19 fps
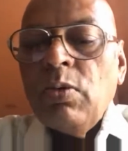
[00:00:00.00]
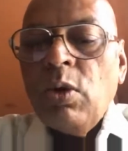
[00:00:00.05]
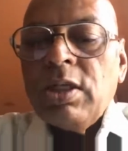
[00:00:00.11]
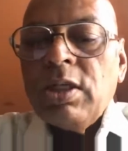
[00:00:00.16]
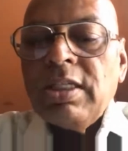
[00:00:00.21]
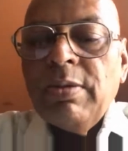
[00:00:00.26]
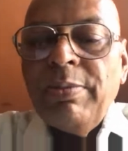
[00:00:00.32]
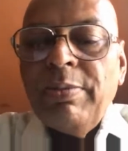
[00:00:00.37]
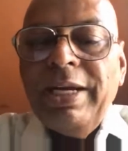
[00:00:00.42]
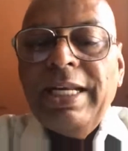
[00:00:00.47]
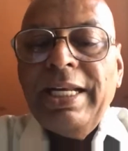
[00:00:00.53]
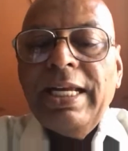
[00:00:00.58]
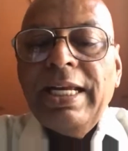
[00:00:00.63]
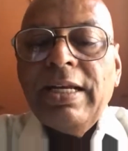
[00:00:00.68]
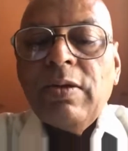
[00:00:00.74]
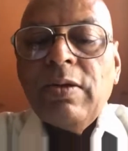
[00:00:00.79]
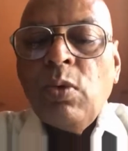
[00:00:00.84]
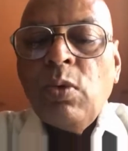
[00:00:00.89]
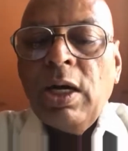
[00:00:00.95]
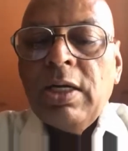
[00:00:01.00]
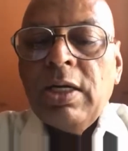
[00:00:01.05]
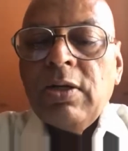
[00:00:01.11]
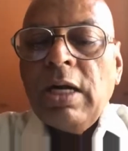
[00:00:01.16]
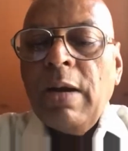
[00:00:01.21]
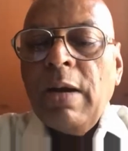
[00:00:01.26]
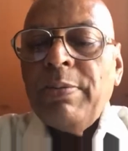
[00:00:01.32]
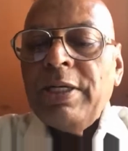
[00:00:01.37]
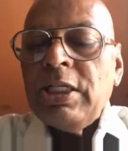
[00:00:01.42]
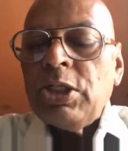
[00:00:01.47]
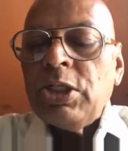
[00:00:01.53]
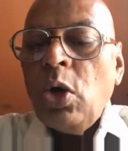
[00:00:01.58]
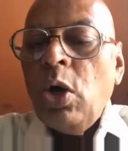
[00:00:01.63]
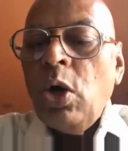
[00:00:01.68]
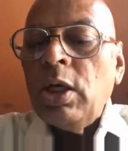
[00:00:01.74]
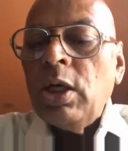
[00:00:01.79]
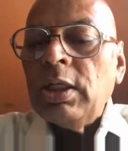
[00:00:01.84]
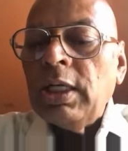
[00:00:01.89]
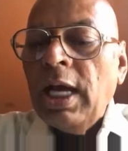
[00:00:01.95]
What's the meaning? 1 rabbit
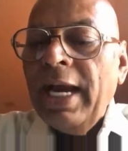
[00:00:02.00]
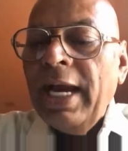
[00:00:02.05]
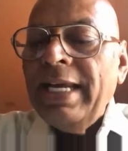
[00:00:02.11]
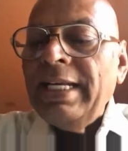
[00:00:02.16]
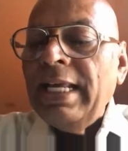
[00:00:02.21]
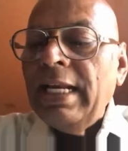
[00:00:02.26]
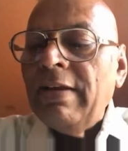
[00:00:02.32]
saw 9